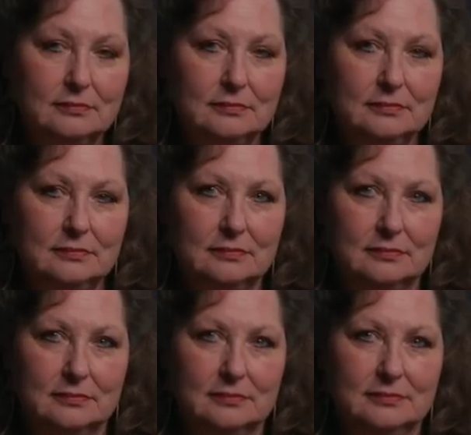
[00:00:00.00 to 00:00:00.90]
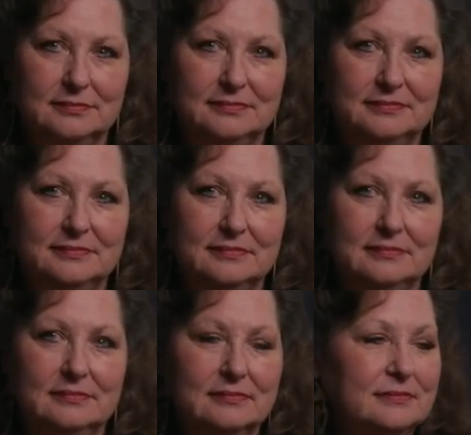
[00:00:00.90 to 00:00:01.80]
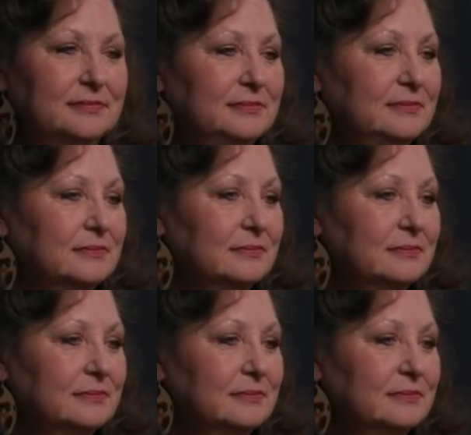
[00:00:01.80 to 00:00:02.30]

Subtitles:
This person isn't speaking.